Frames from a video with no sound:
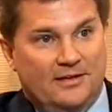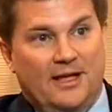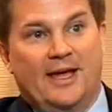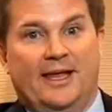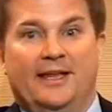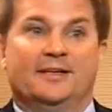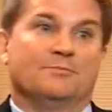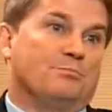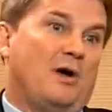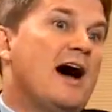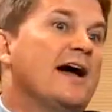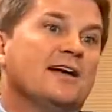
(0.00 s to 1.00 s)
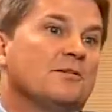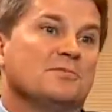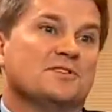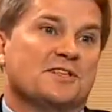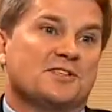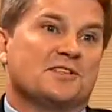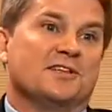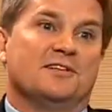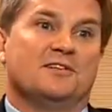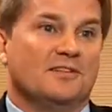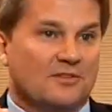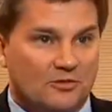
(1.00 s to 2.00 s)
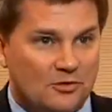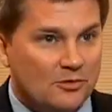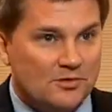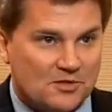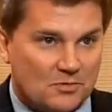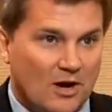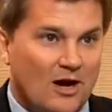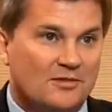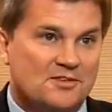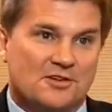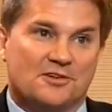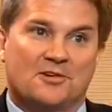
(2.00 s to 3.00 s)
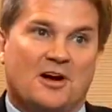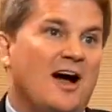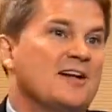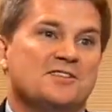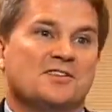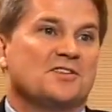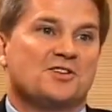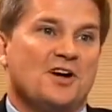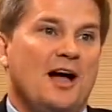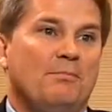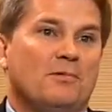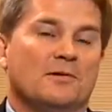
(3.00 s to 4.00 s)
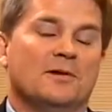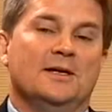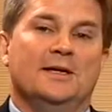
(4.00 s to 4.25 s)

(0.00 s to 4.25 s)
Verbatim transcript: and buying a position that didn't do as well. So you're a constant shopper.